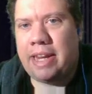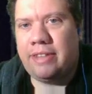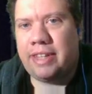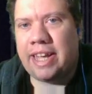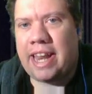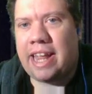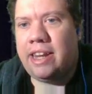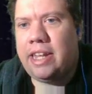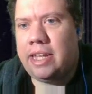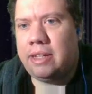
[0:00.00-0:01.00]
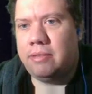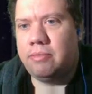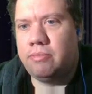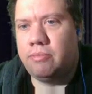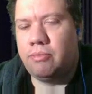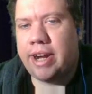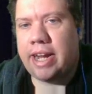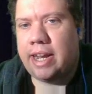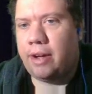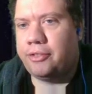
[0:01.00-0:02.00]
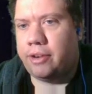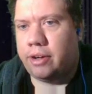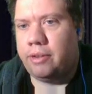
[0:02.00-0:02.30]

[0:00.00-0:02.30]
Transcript: but he's like an indie ring announcer